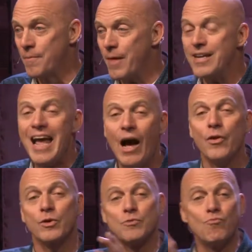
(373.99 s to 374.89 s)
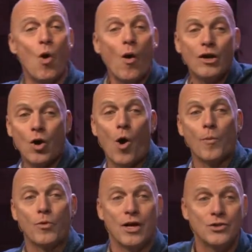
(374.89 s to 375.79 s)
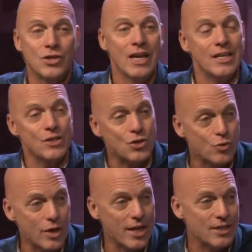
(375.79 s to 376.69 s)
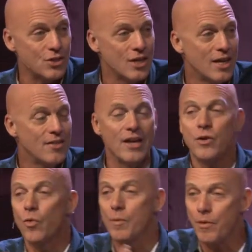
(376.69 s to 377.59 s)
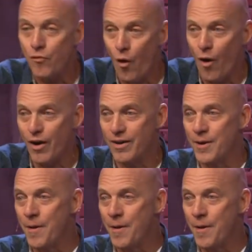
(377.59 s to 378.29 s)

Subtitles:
And now there was more cobras in the streets than there were before.